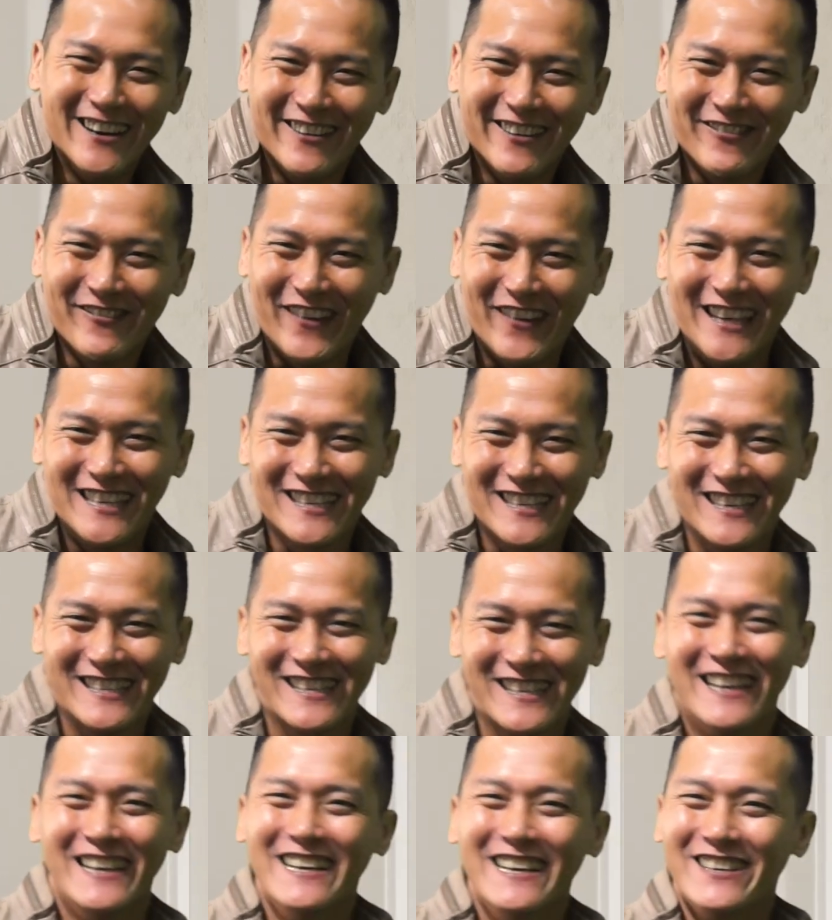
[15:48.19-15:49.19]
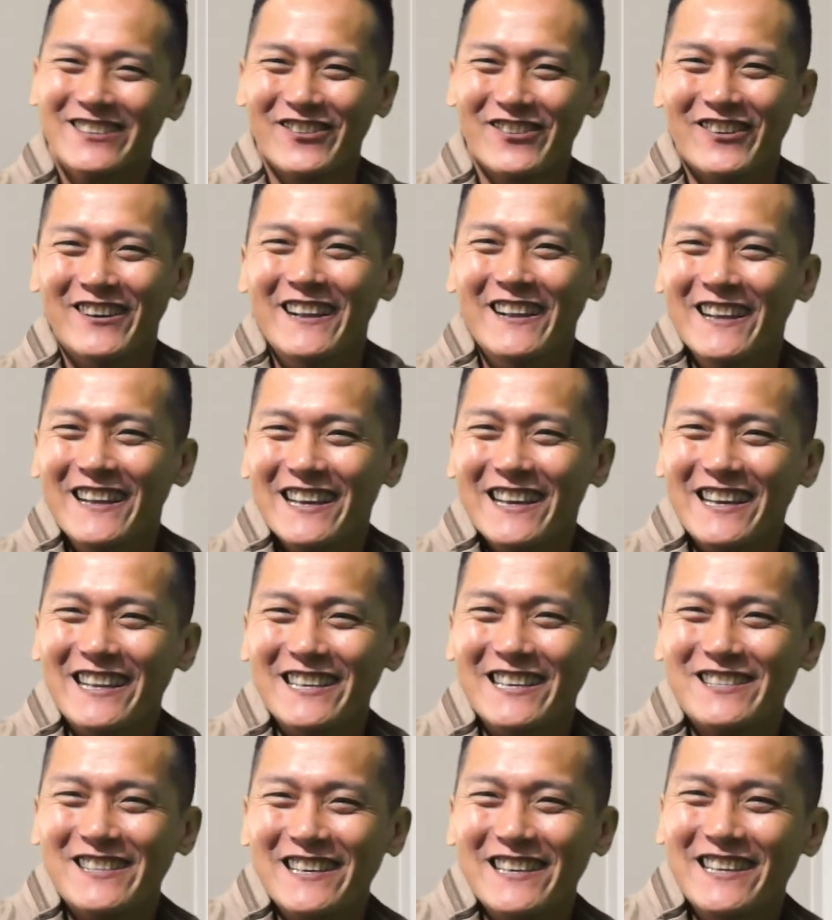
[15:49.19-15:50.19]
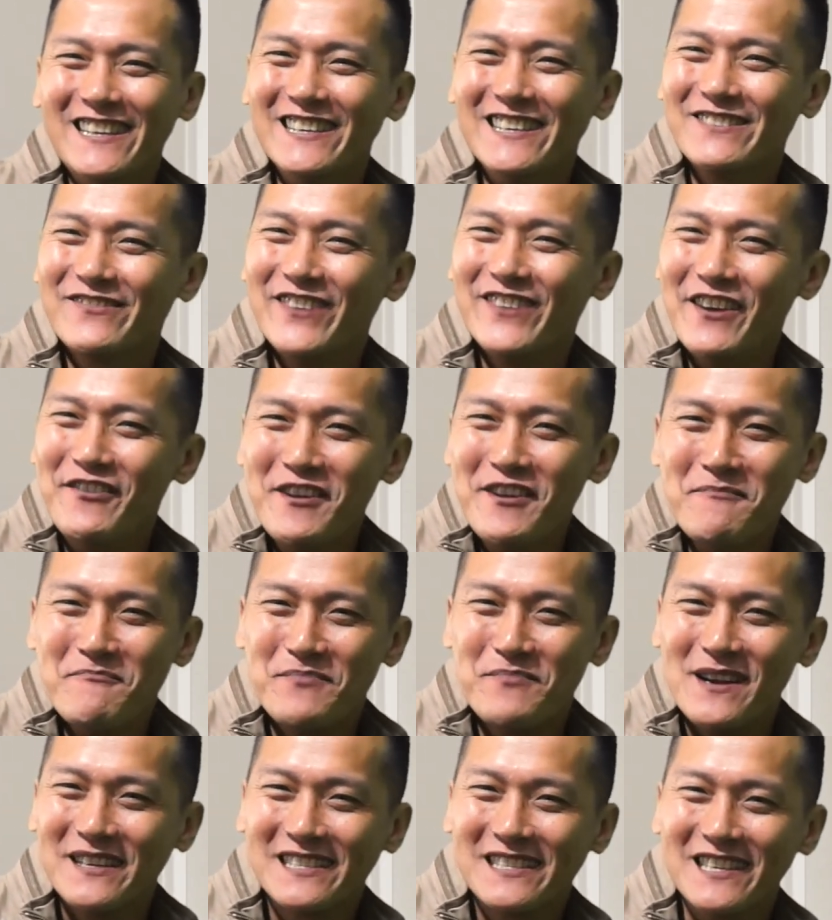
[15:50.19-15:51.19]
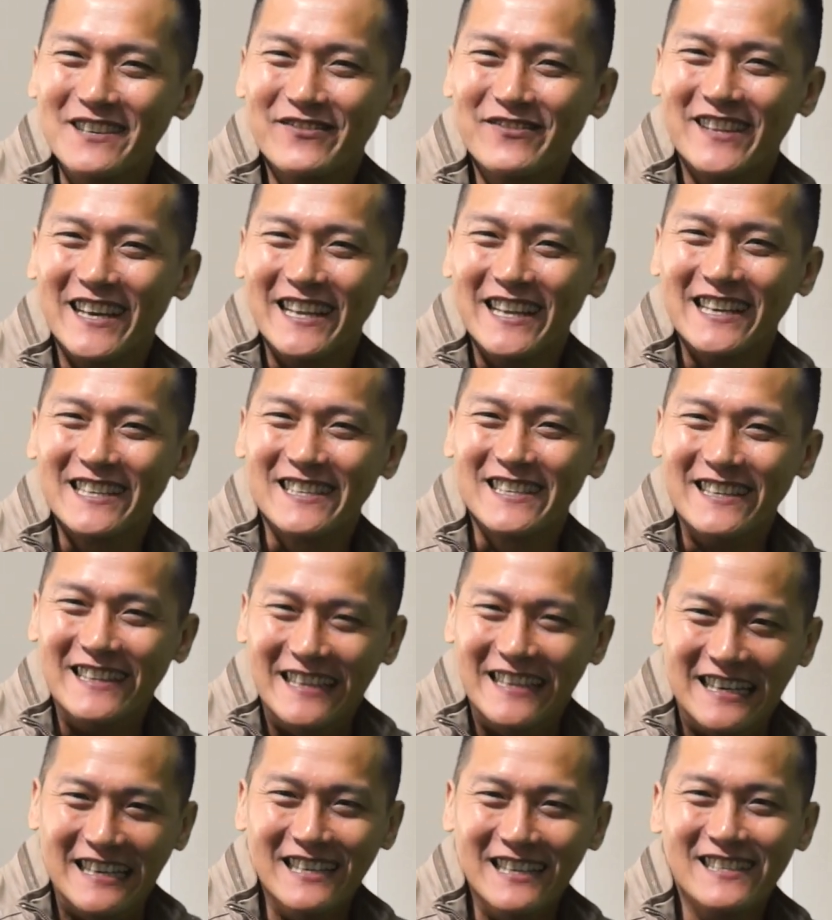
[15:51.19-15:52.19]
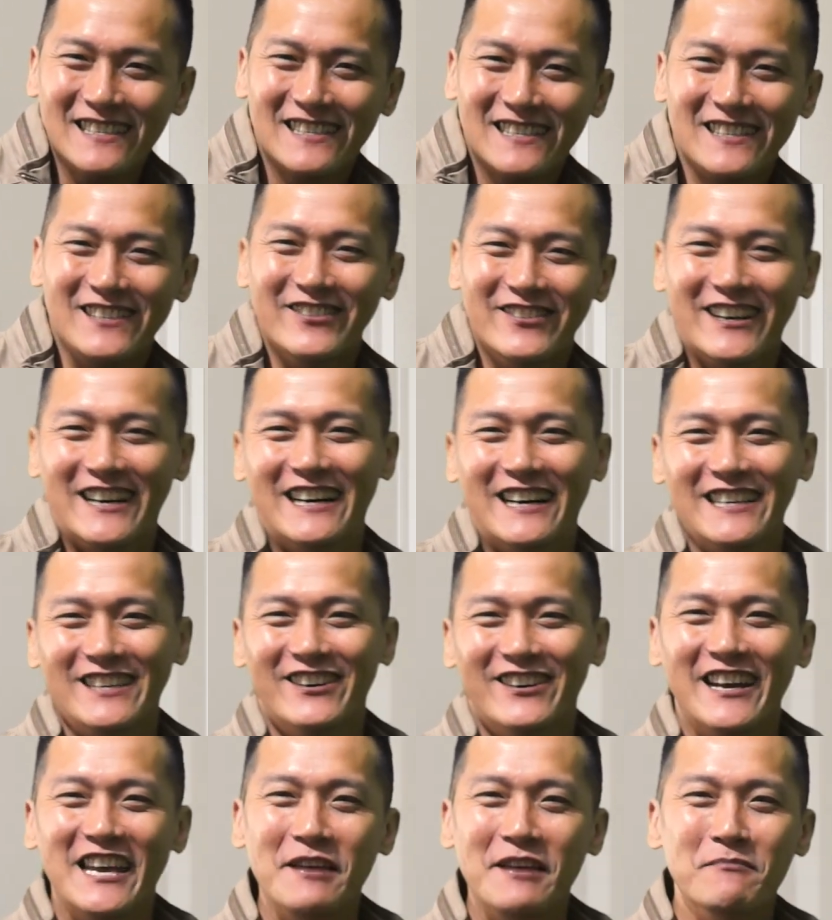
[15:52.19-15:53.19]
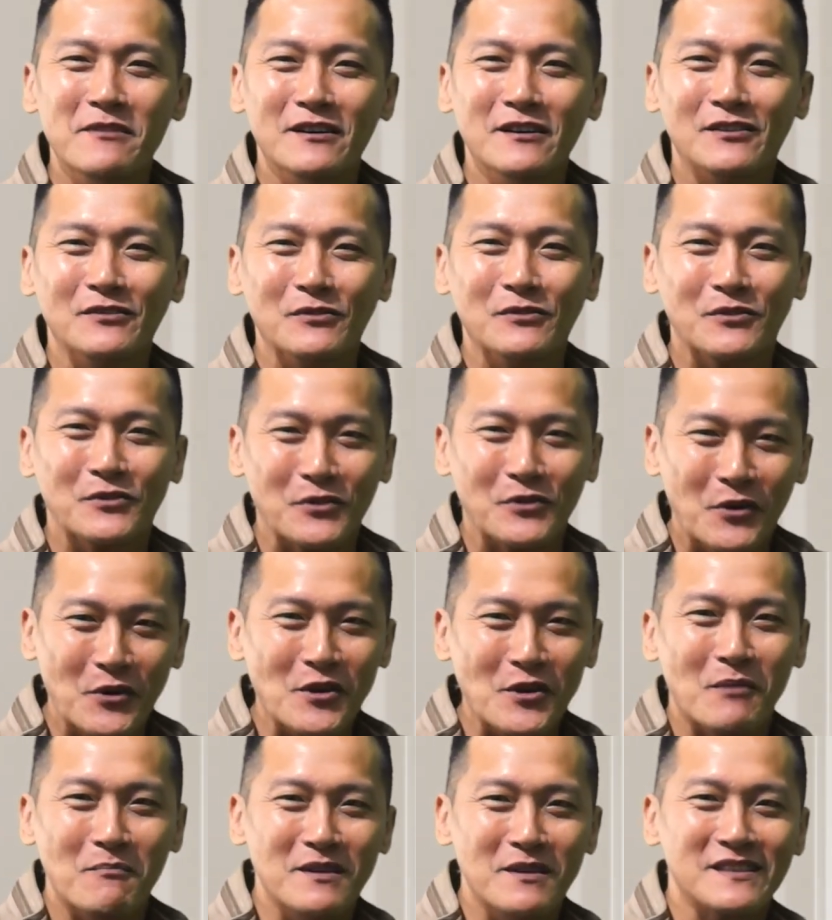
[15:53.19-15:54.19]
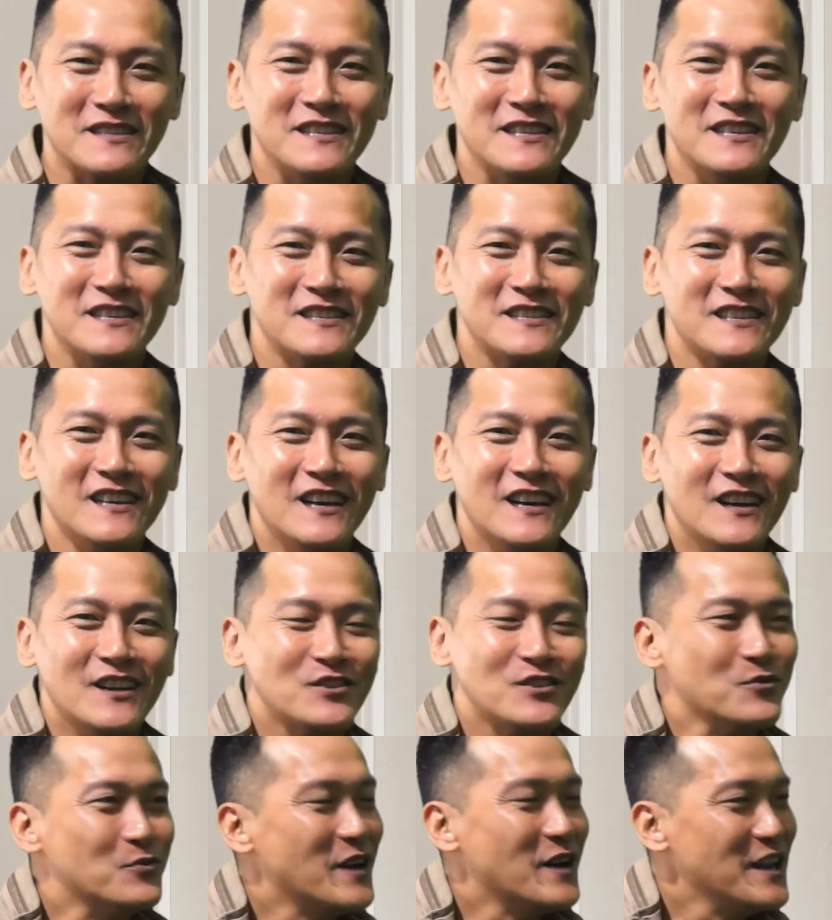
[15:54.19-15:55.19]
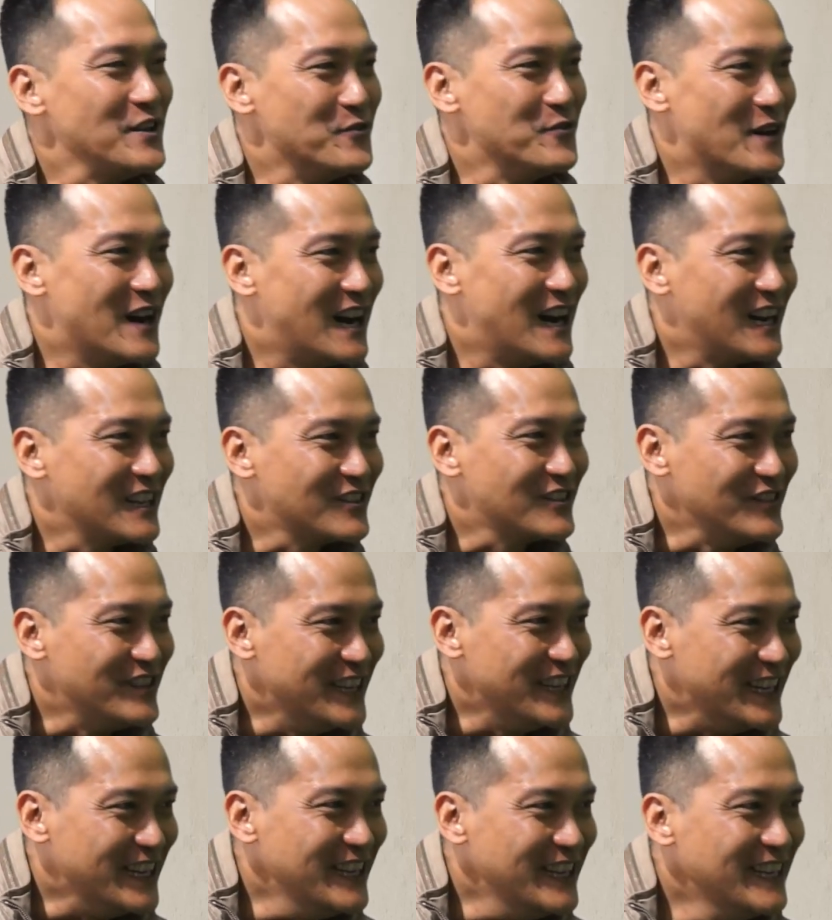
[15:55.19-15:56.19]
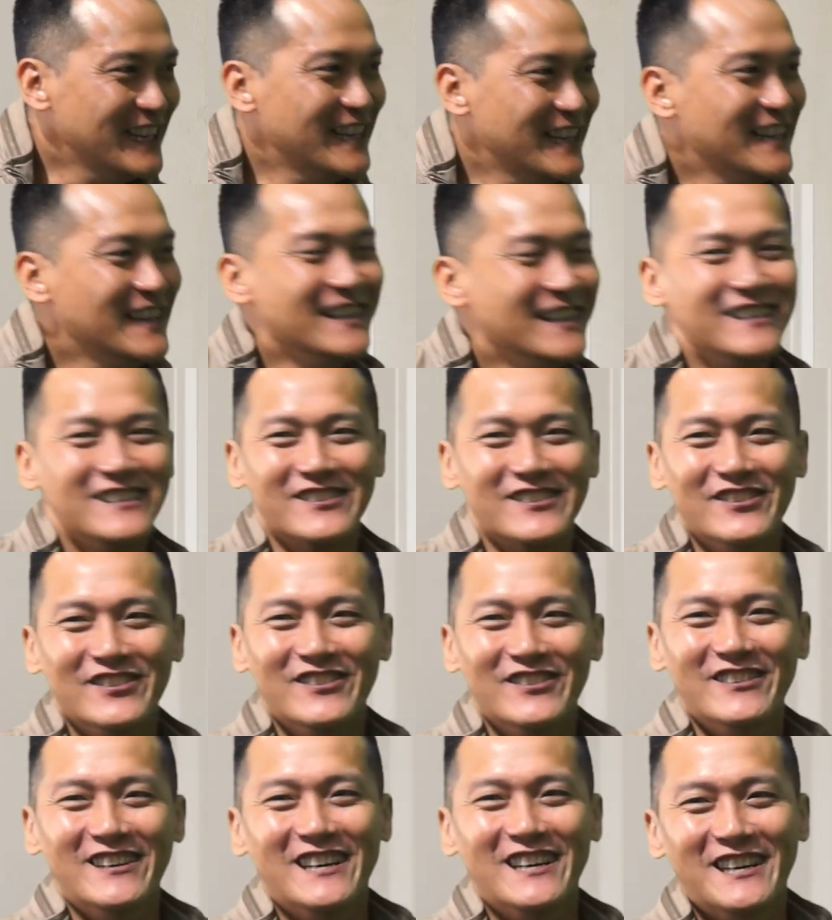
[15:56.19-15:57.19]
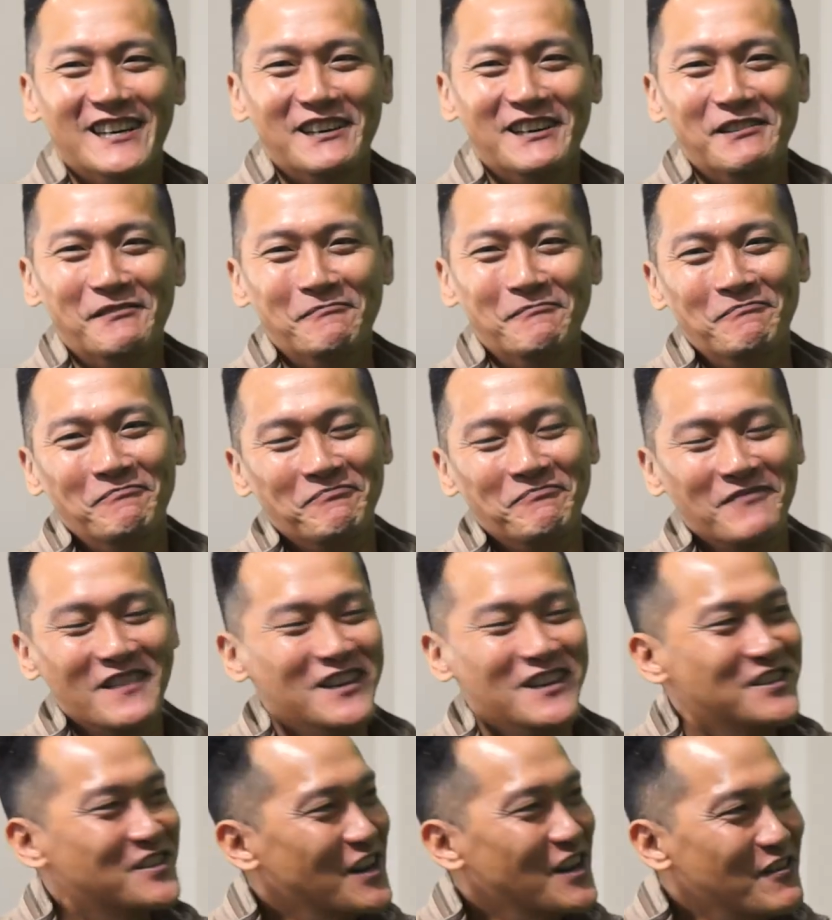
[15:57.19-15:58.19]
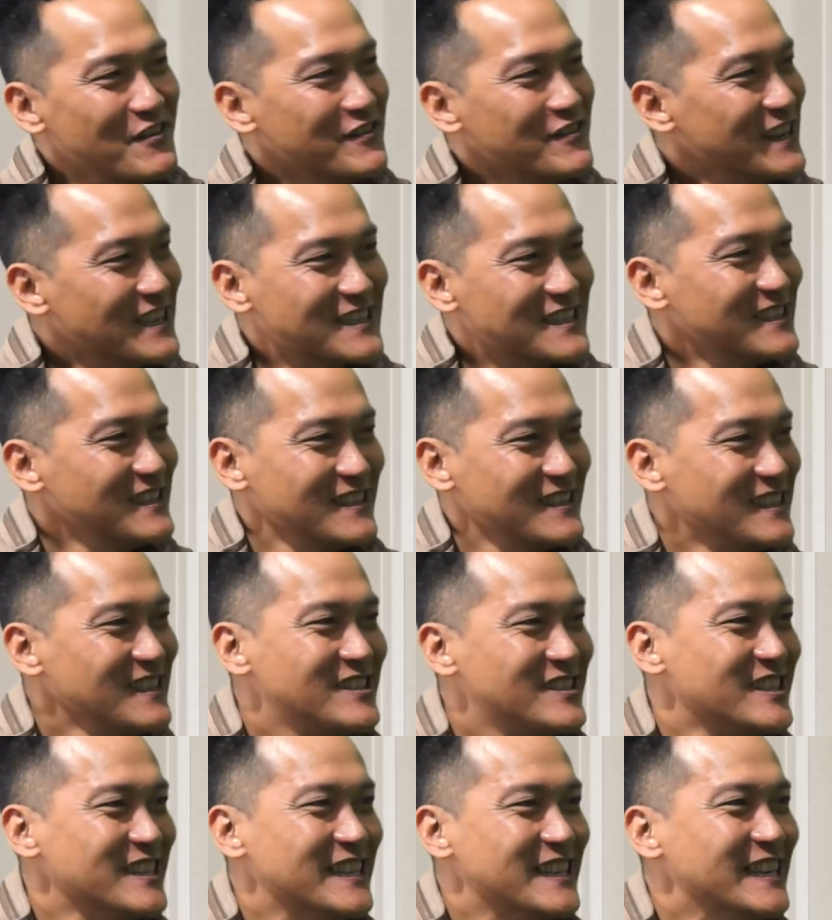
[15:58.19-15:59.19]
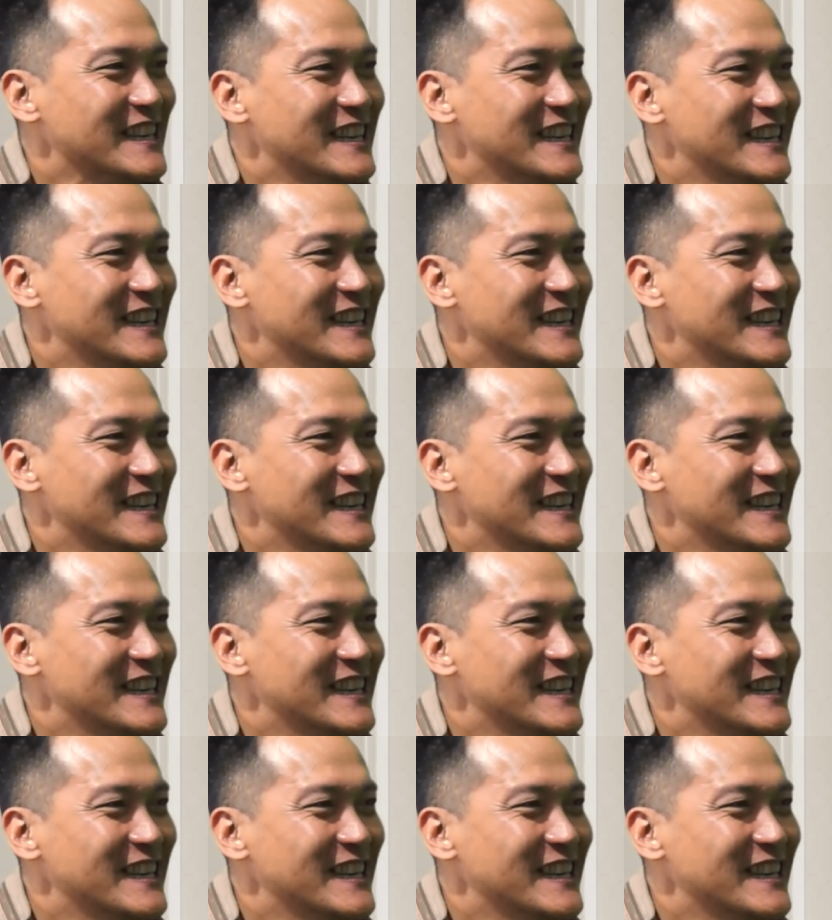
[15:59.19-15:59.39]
Places. So it is very impressive that as a nurse you are able to grow your business to where you are today. So share with us this journey.